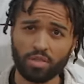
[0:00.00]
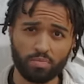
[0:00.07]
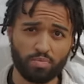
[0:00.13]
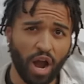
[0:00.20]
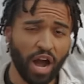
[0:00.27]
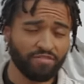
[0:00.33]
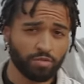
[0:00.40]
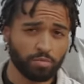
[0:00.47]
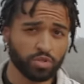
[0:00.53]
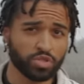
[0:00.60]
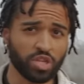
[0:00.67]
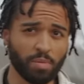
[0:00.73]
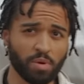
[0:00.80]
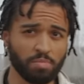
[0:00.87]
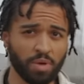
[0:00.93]
the profitable
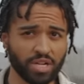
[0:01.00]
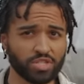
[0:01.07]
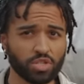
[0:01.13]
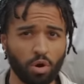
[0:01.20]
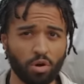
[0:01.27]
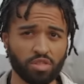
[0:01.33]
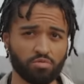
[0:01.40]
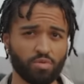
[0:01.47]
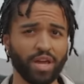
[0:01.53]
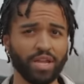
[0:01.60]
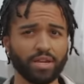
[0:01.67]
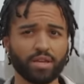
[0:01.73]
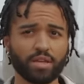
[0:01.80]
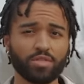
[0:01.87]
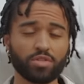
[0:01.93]
summer months are
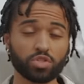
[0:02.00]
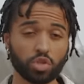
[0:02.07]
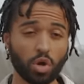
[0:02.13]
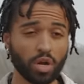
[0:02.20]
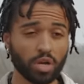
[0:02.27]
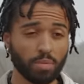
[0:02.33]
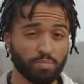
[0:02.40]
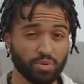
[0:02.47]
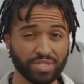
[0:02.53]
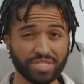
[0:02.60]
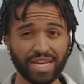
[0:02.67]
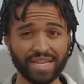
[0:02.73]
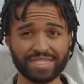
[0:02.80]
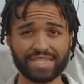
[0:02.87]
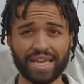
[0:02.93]
threatened. The shark
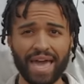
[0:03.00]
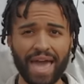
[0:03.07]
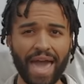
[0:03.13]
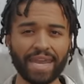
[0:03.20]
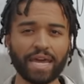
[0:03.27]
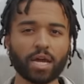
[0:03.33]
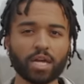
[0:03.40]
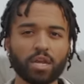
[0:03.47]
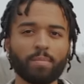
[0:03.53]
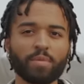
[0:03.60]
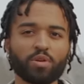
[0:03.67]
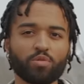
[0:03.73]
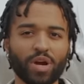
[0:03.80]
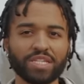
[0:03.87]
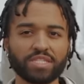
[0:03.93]
presents an economic
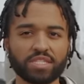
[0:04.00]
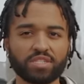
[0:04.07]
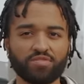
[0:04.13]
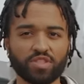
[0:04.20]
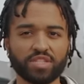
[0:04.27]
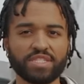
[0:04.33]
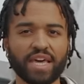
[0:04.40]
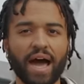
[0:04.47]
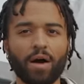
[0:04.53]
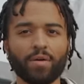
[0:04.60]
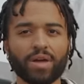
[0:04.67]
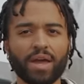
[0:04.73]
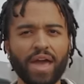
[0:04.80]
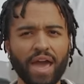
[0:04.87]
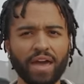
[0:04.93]
crisis for the
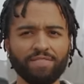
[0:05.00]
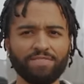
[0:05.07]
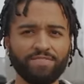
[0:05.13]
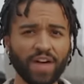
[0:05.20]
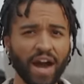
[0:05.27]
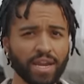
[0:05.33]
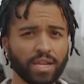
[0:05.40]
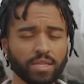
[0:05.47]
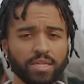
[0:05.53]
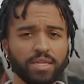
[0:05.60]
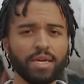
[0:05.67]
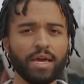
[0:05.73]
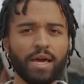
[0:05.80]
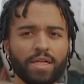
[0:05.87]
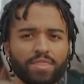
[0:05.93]
town and
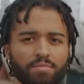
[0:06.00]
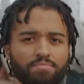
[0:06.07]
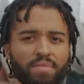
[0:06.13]
finally the